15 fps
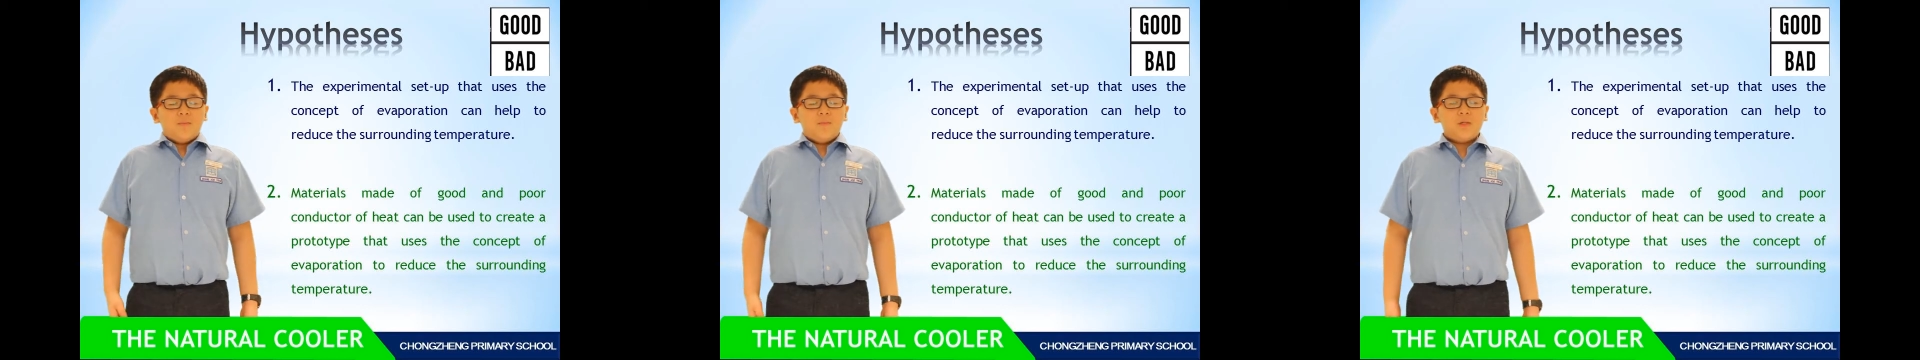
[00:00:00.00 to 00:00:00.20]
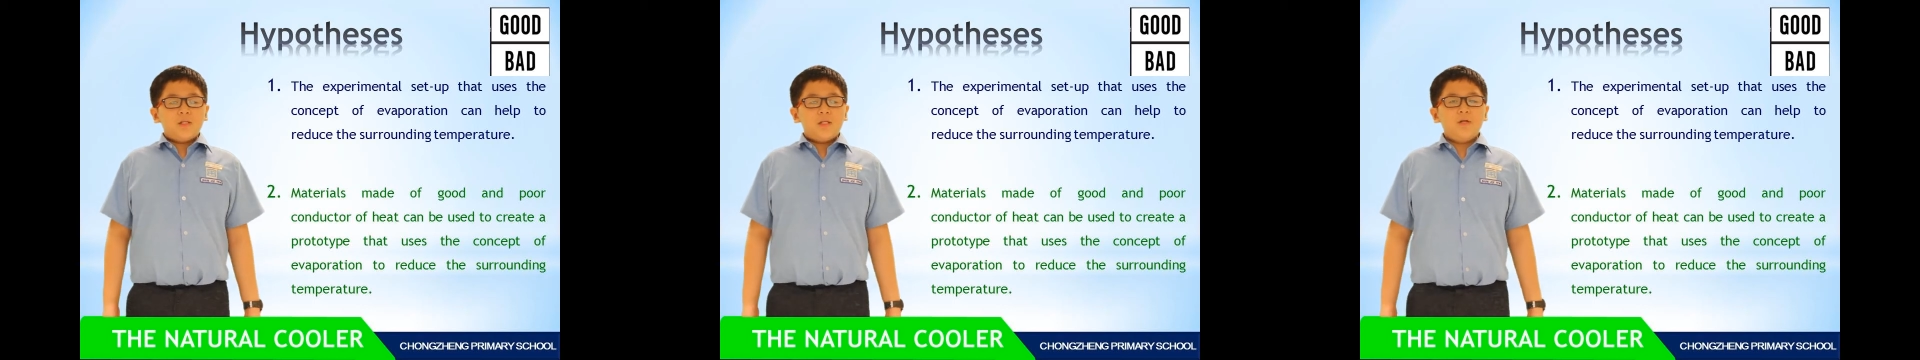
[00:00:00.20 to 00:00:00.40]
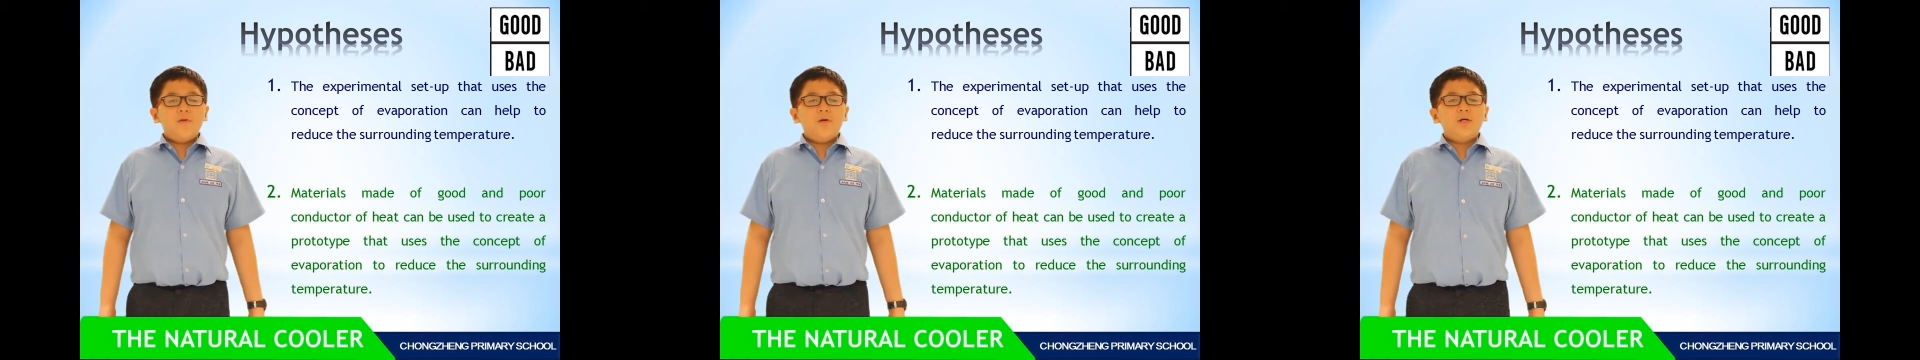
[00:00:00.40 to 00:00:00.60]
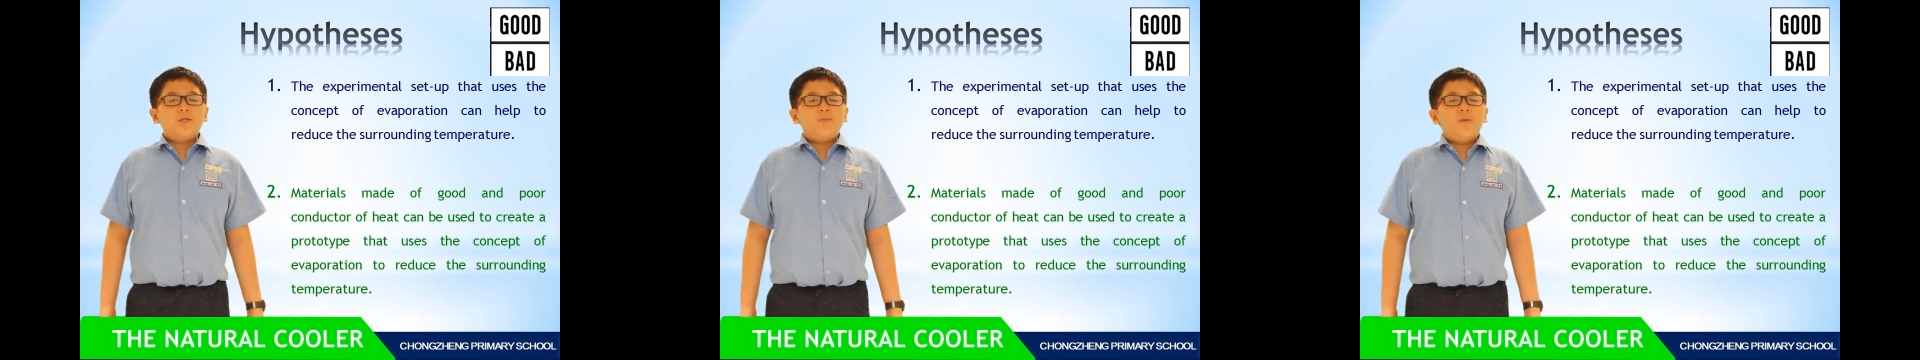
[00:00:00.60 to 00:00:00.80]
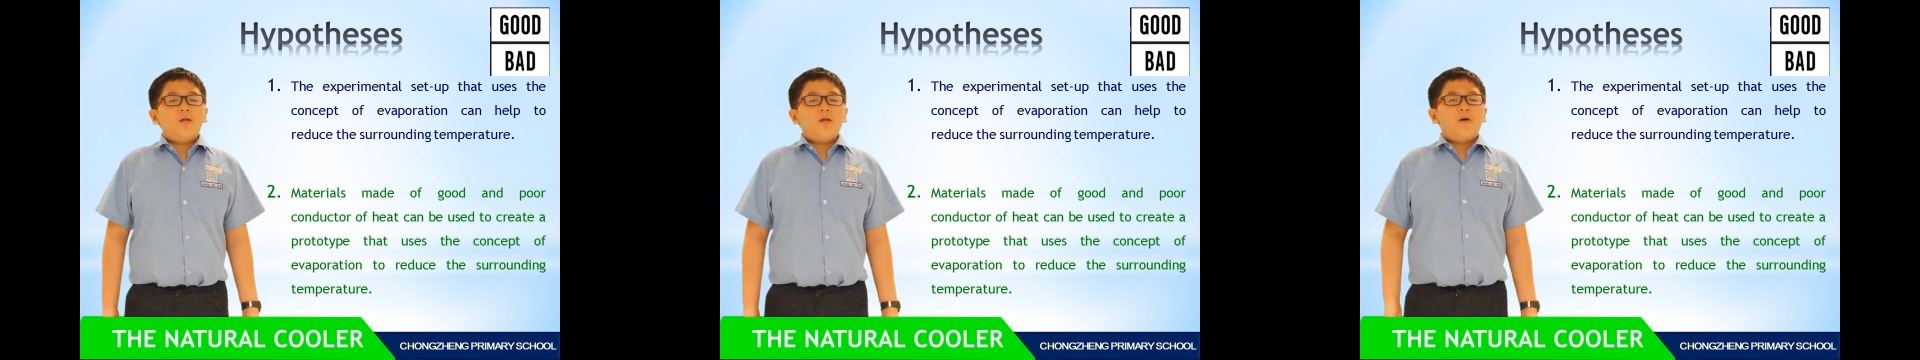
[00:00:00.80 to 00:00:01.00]

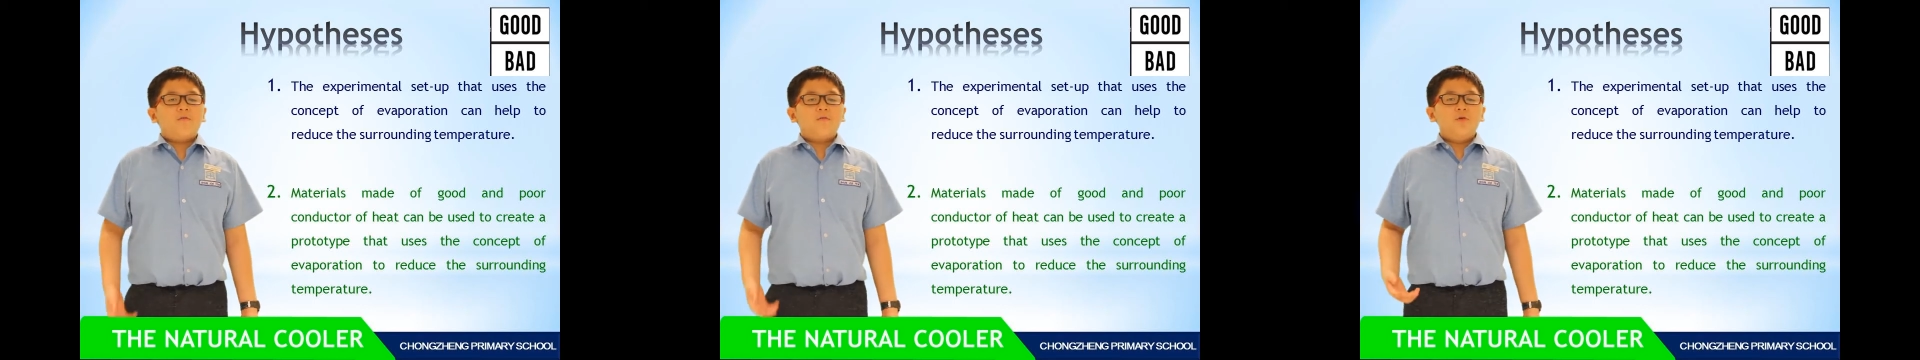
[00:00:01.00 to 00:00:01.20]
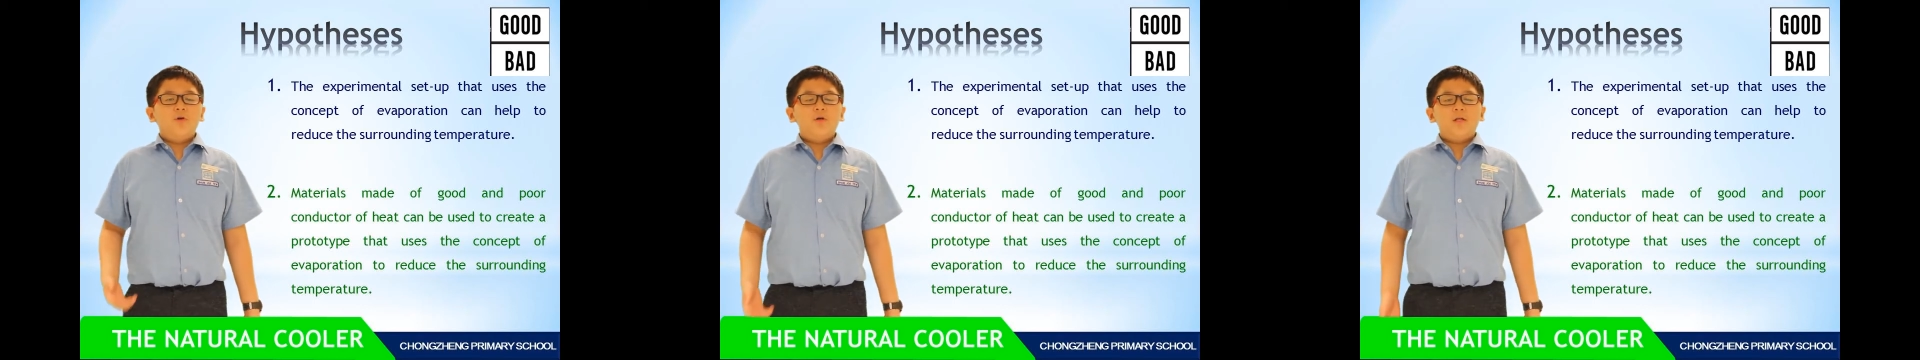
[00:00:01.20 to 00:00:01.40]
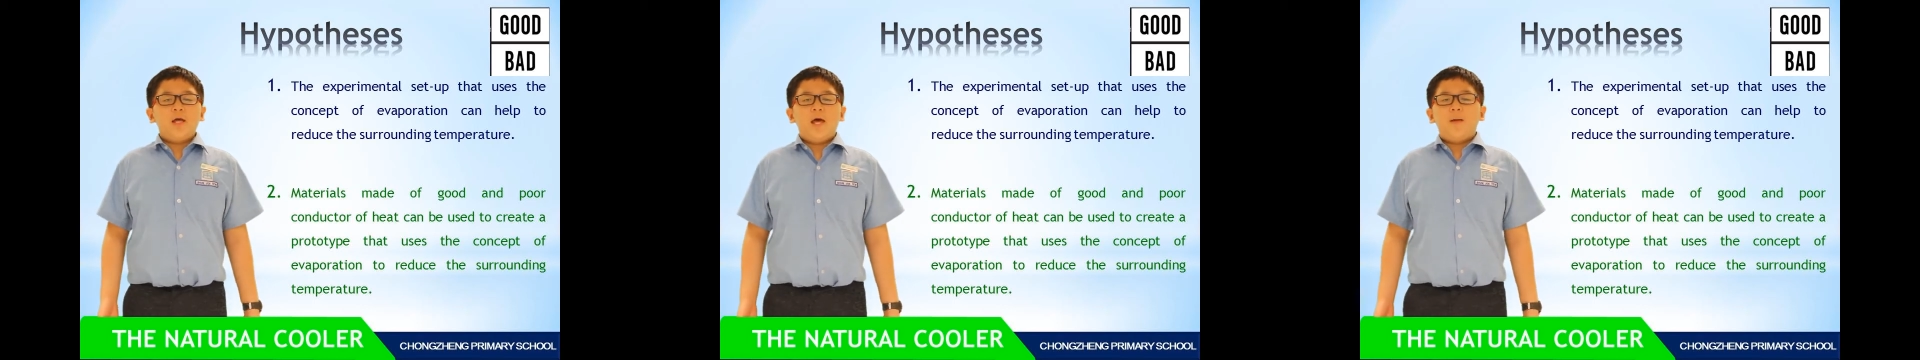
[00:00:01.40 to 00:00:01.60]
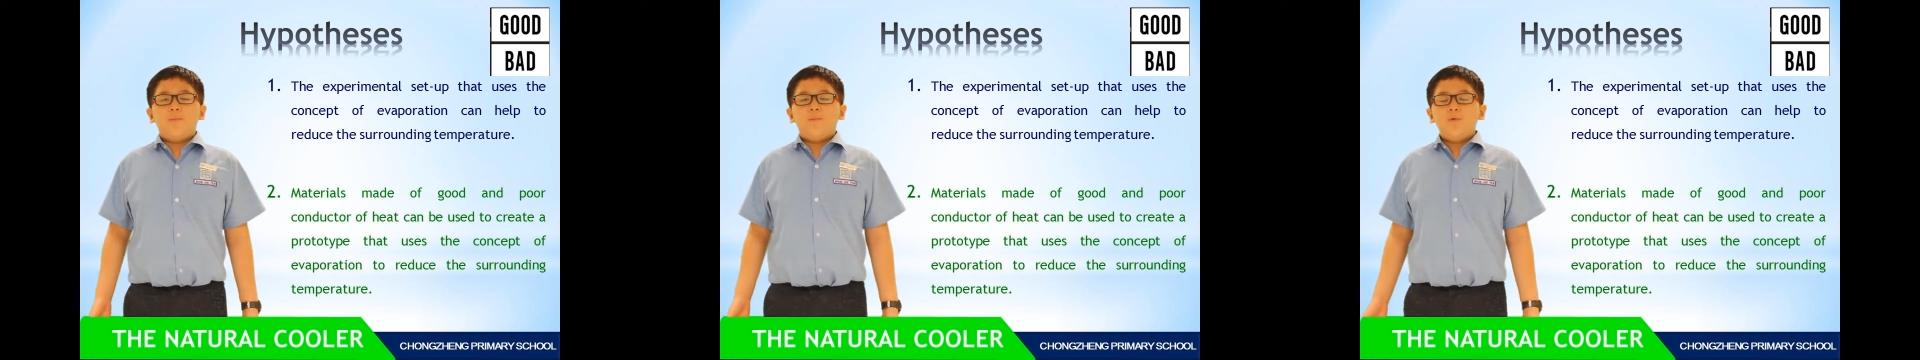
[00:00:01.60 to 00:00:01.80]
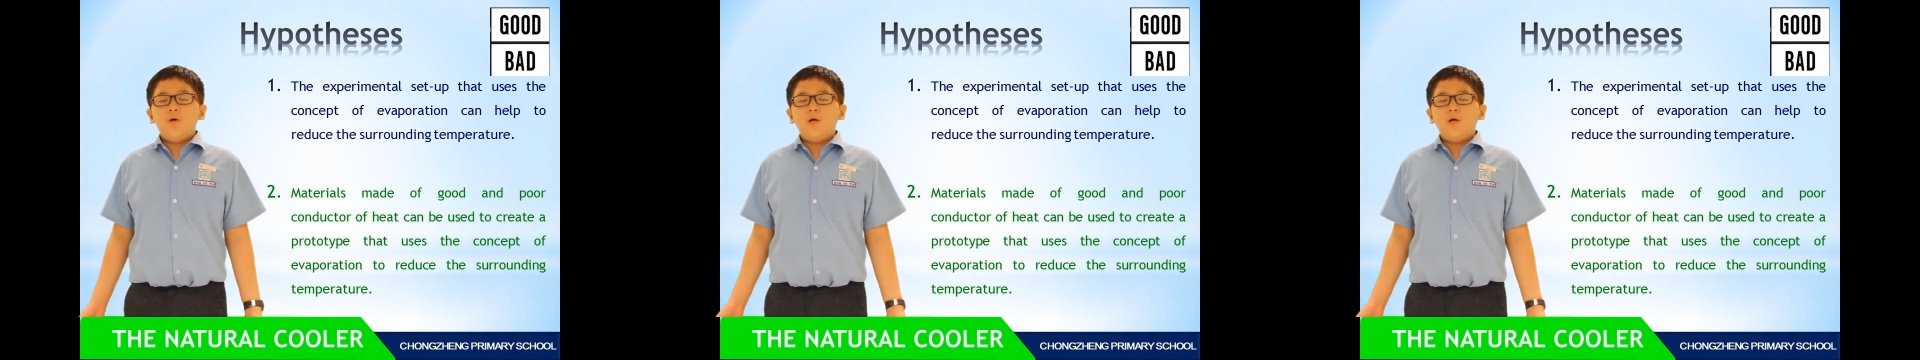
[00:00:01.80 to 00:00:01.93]
Materials made of good and